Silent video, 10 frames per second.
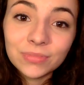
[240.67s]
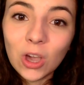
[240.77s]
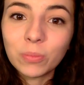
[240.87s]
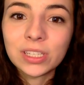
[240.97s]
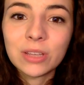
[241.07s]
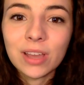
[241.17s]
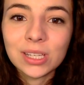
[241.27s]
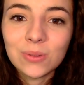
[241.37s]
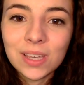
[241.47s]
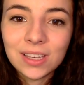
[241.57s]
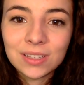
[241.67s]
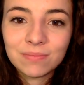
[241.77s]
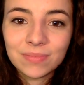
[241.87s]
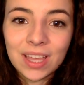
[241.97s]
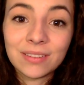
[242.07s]
hope to see you next week,
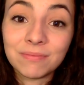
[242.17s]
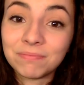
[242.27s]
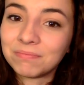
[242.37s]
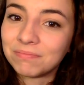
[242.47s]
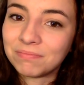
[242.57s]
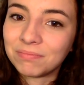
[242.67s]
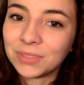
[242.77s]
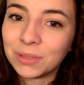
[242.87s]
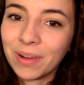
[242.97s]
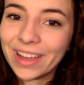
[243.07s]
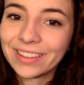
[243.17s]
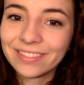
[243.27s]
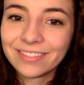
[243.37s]
and goodbye.